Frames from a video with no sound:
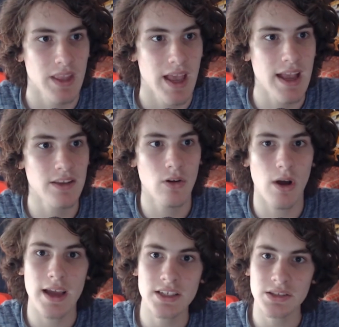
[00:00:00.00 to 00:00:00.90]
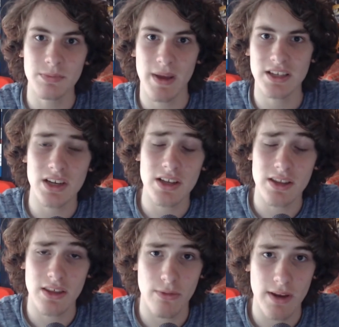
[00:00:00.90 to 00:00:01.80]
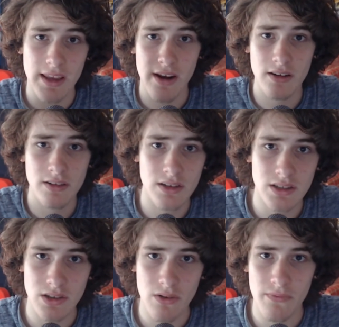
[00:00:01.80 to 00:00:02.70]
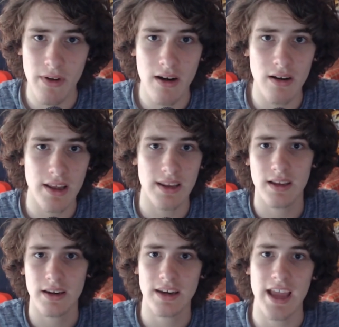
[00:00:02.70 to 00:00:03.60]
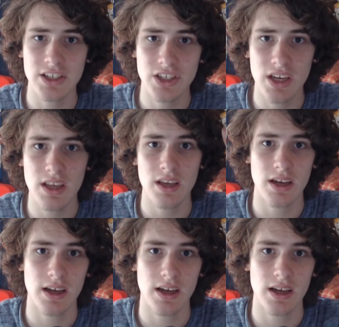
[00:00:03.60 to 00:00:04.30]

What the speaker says: And I just mentioned 3 characters so far, like Neji,